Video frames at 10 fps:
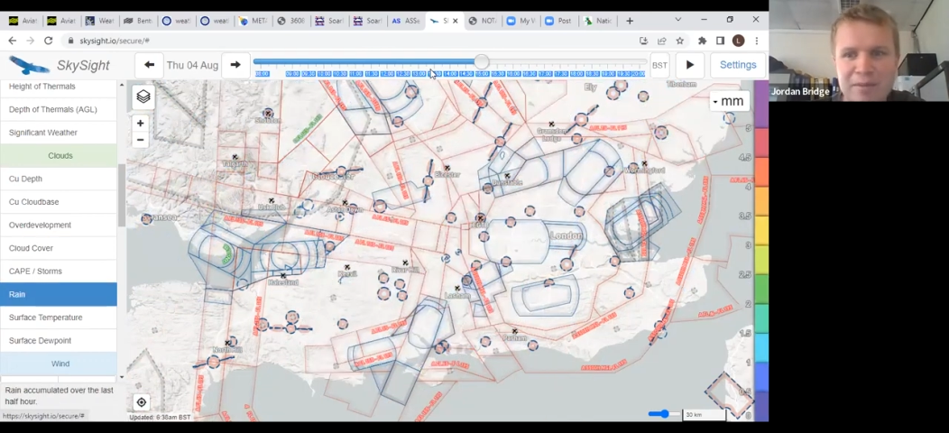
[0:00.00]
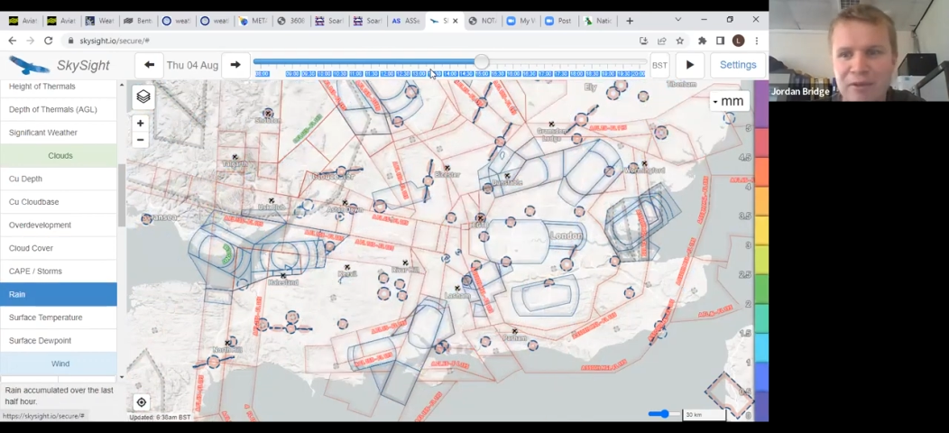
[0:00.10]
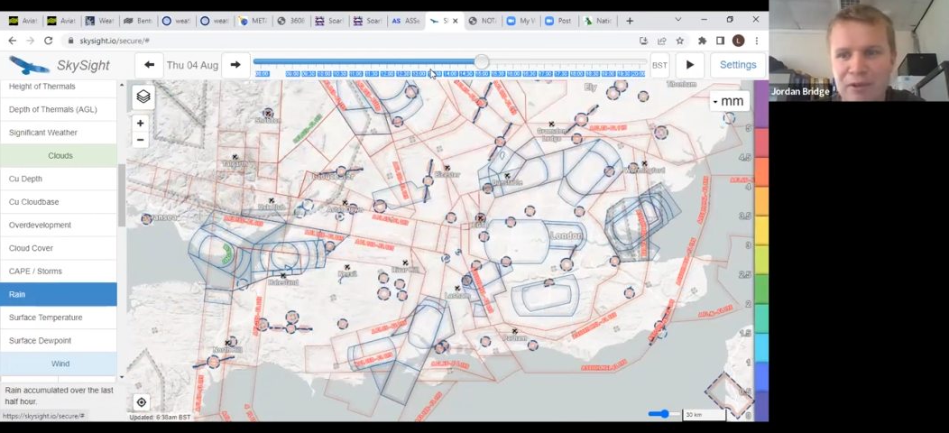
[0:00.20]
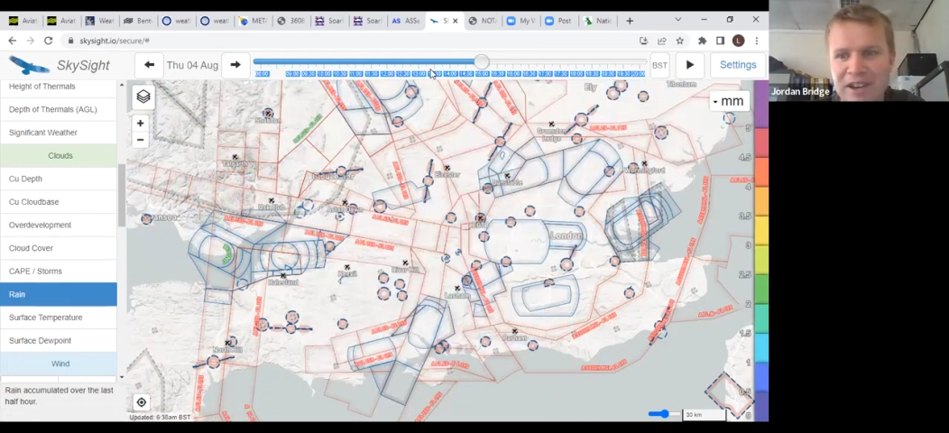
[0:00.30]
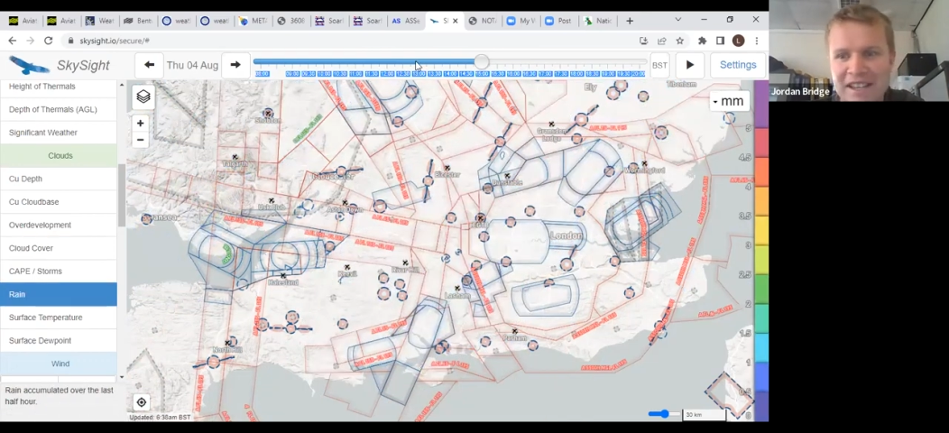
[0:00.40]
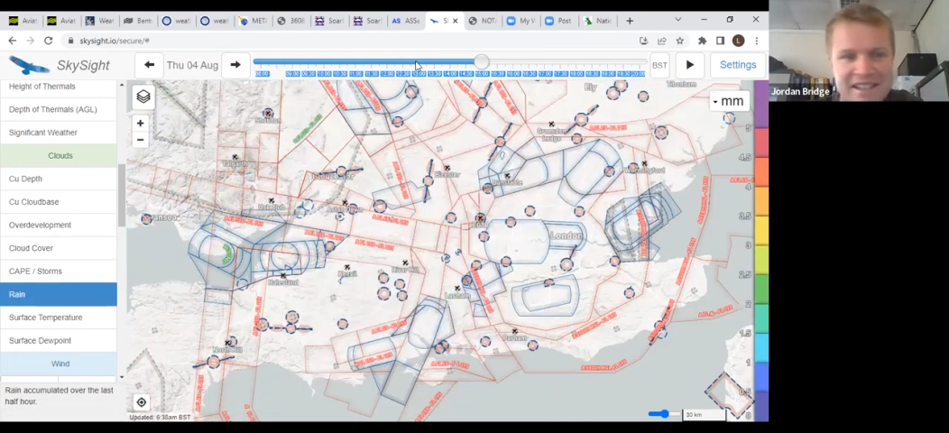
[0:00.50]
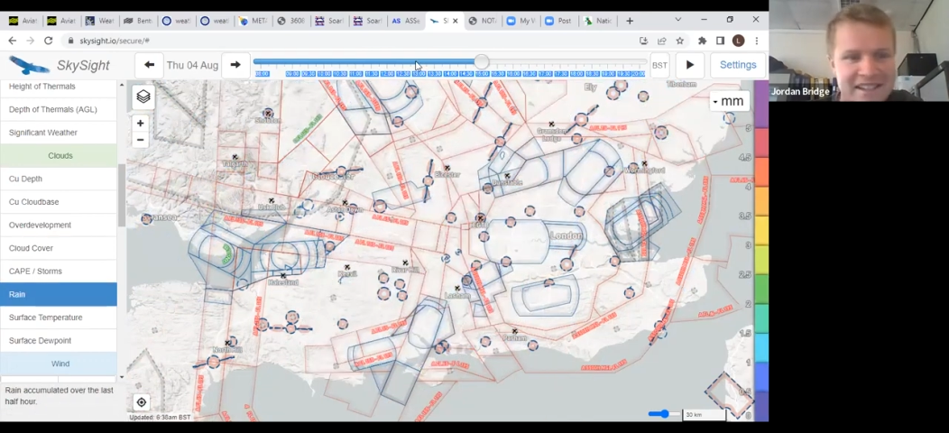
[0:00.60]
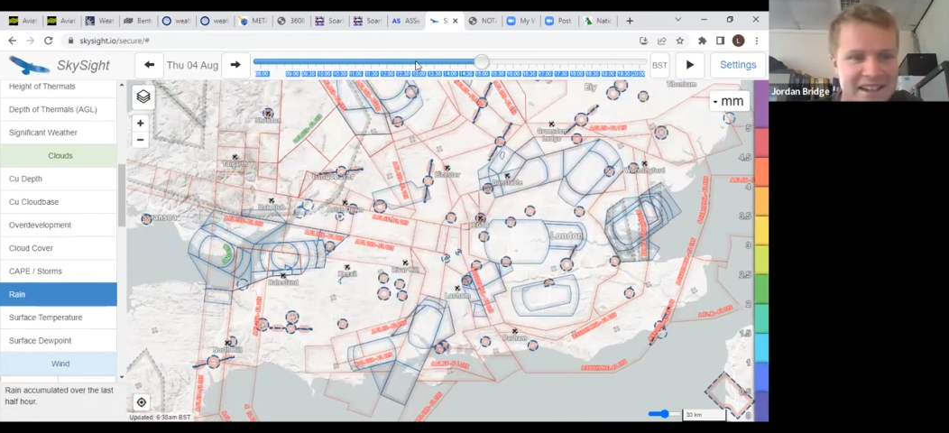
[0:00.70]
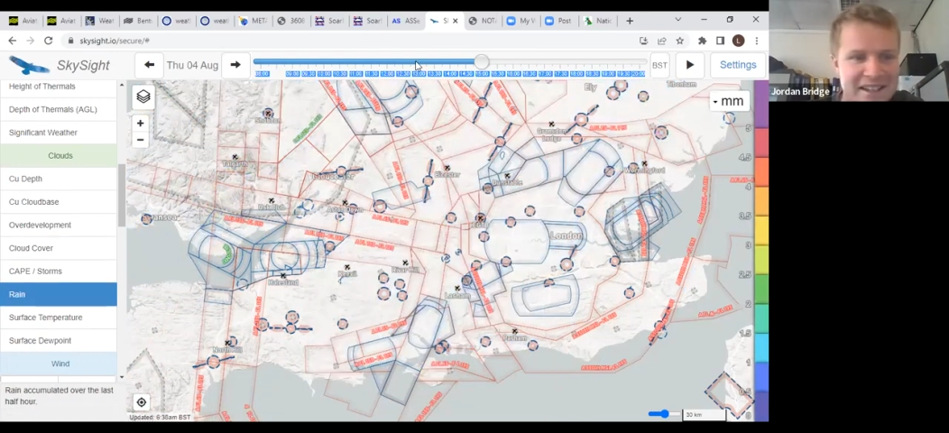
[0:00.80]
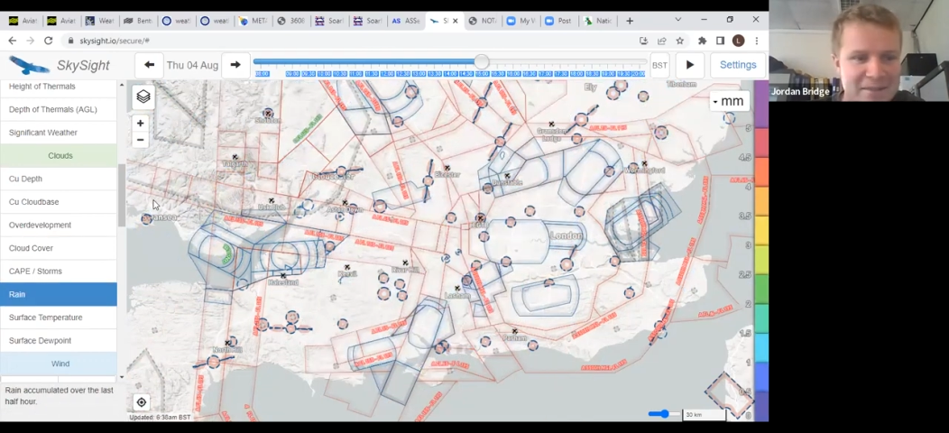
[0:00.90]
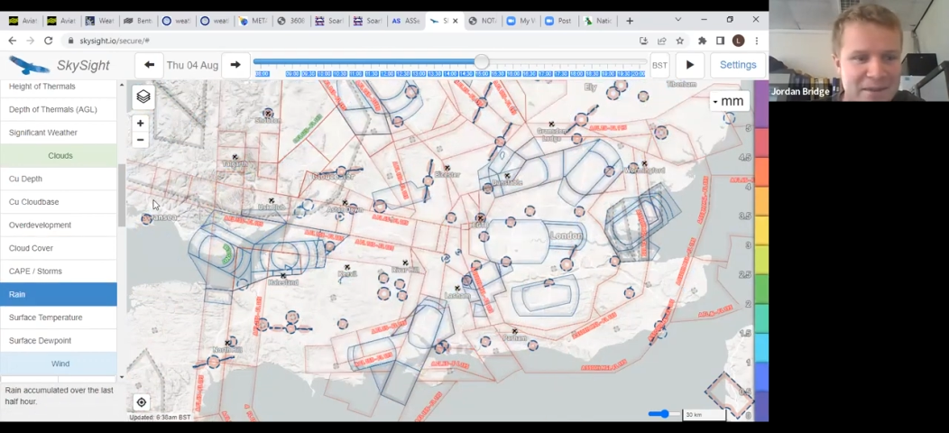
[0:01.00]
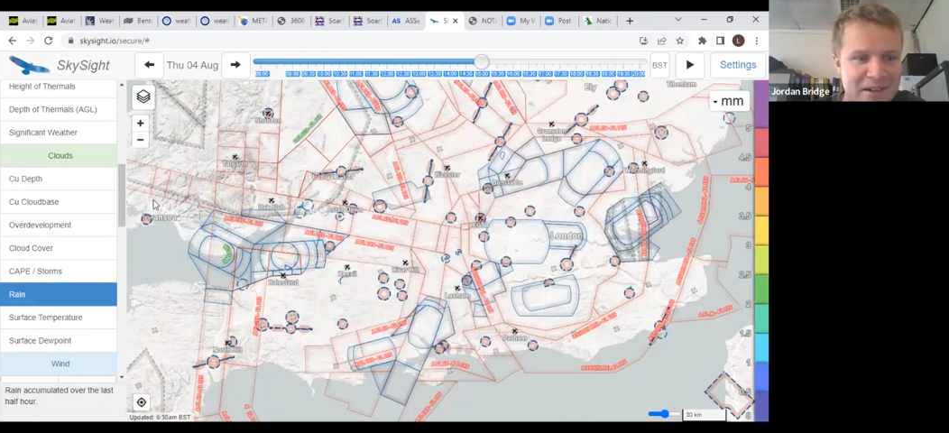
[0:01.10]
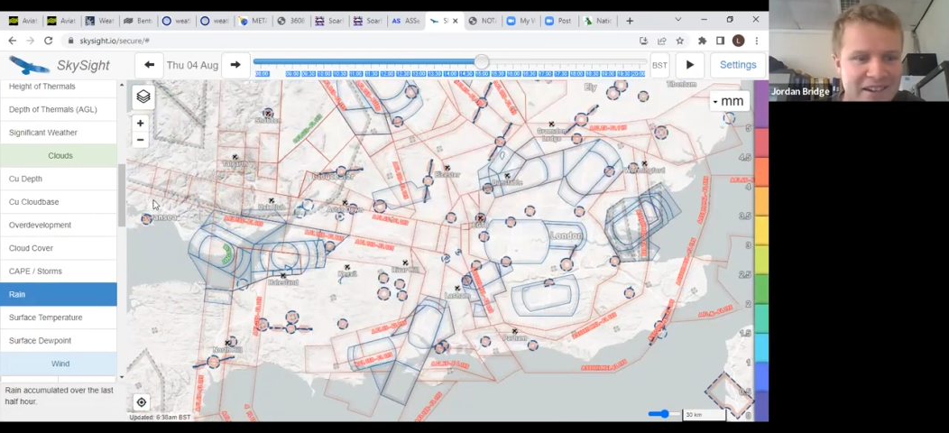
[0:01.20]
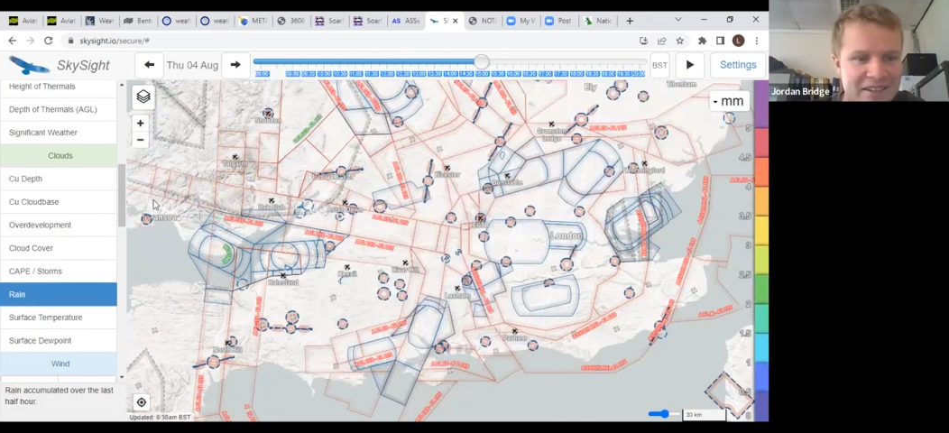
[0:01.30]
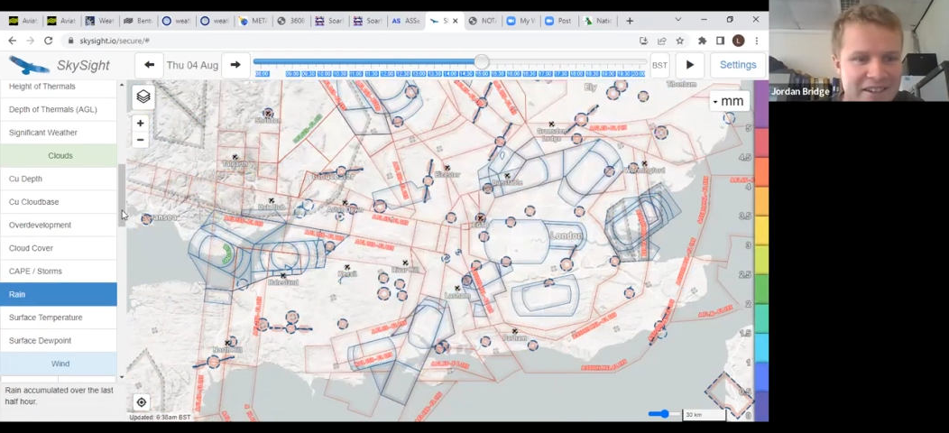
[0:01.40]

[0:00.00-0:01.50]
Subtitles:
before an easier day tomorrow.